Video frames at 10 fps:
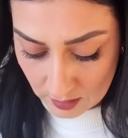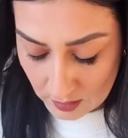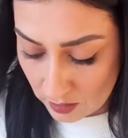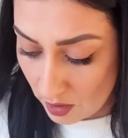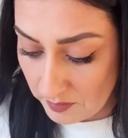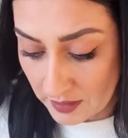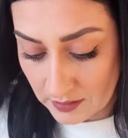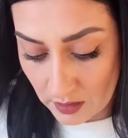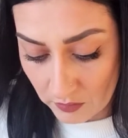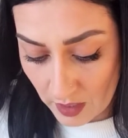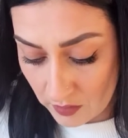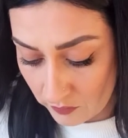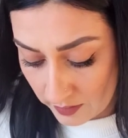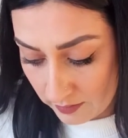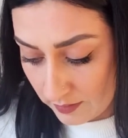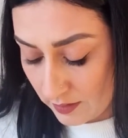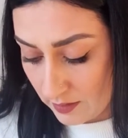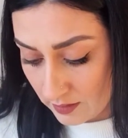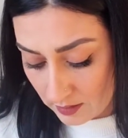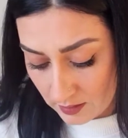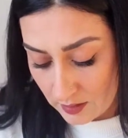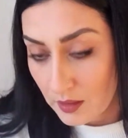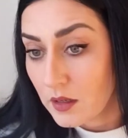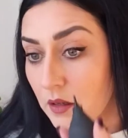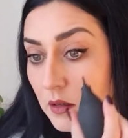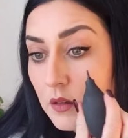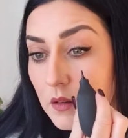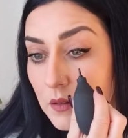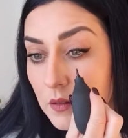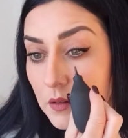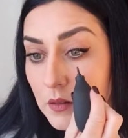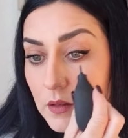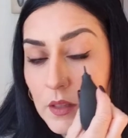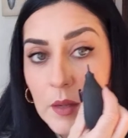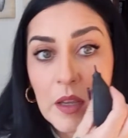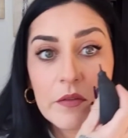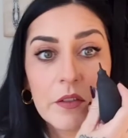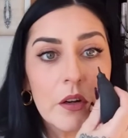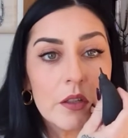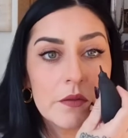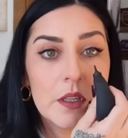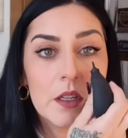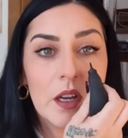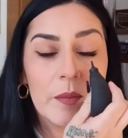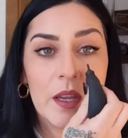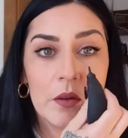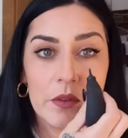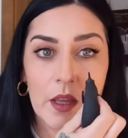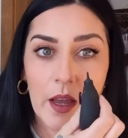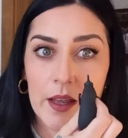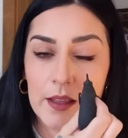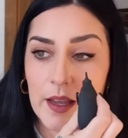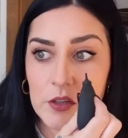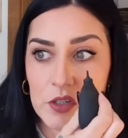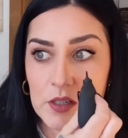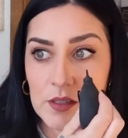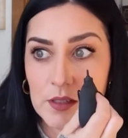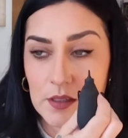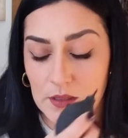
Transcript: not messing around with, like my first video I made with the eyelashes,